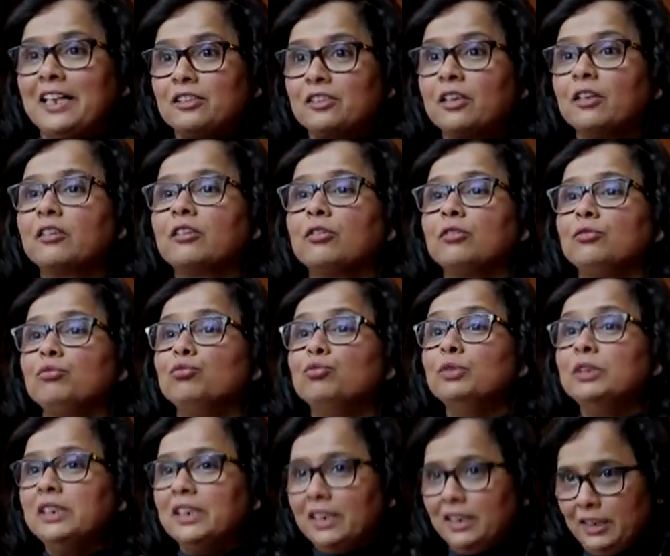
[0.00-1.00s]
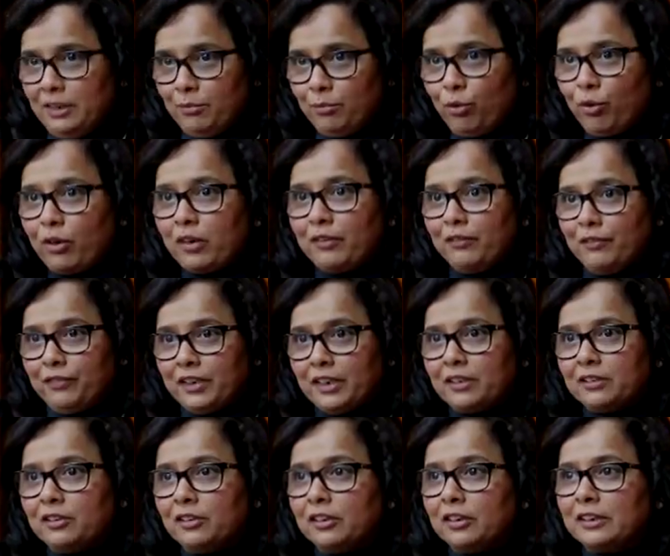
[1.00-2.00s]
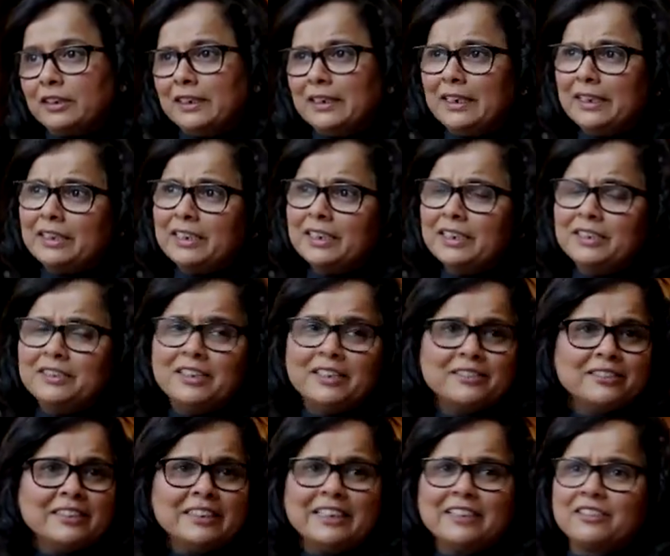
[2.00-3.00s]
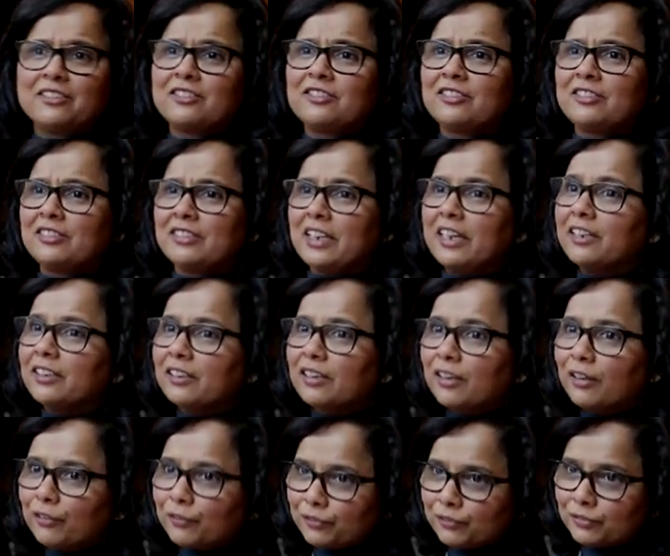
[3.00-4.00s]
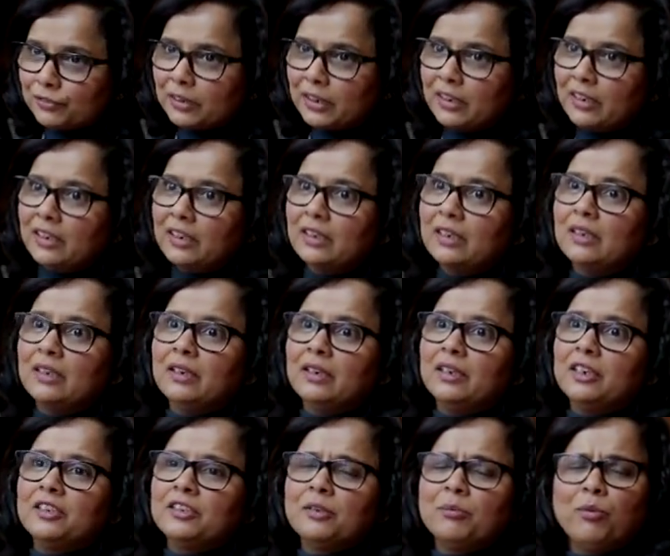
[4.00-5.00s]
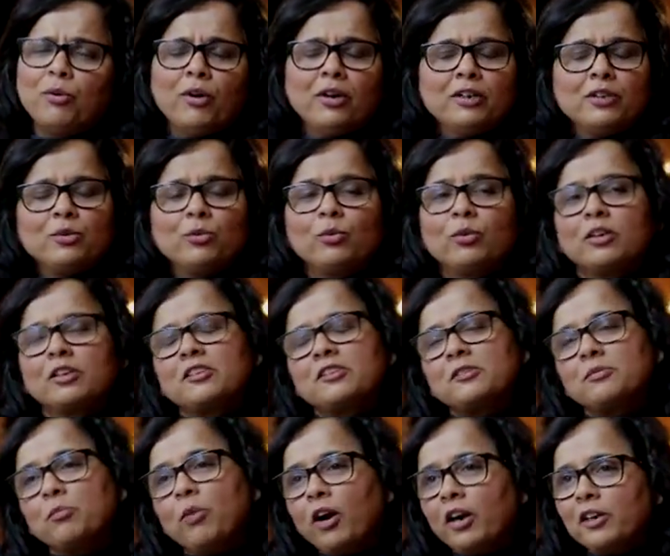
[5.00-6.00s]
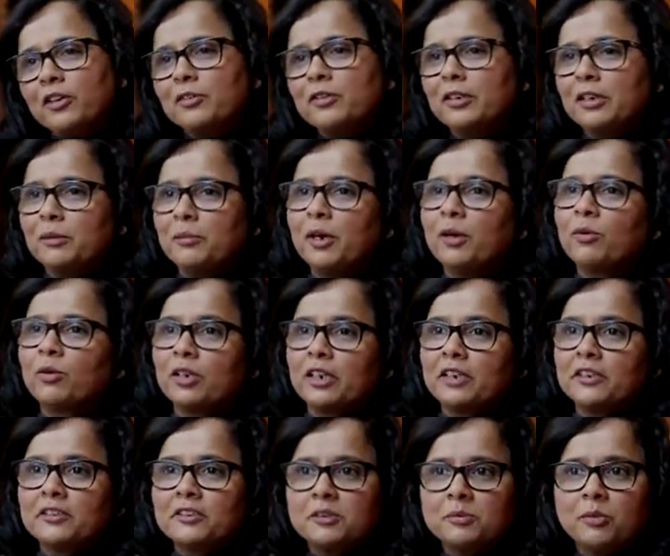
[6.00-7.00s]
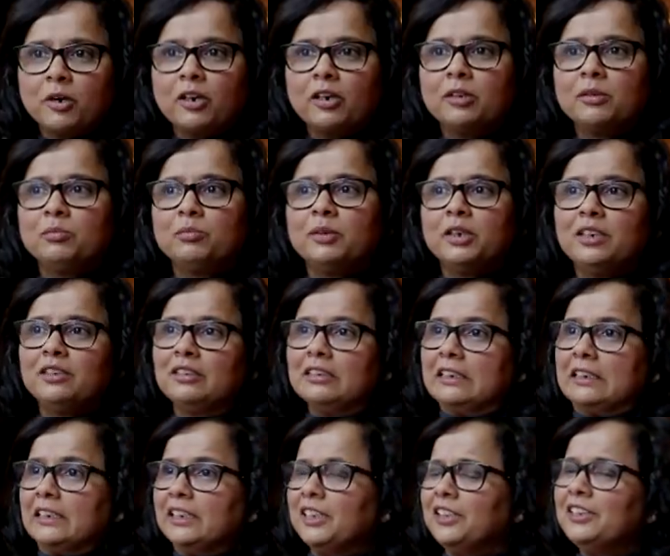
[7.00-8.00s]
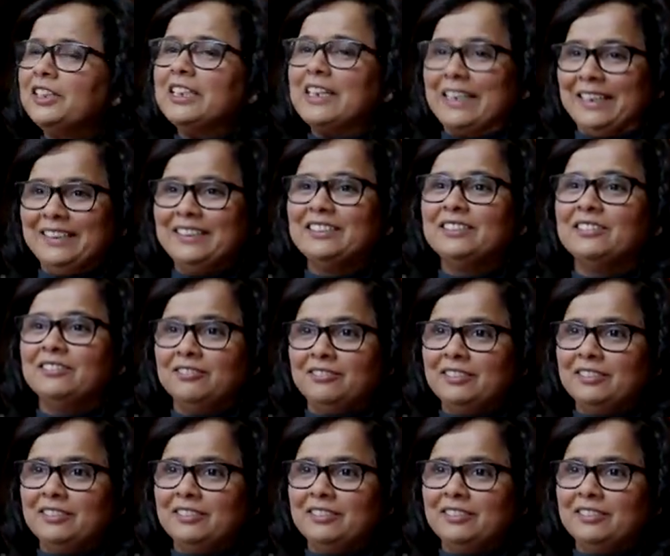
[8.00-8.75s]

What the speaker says: a really important factor, and I think it doesn't get said enough. Okay. It's important to work smart. You hear about working smart, but in the end,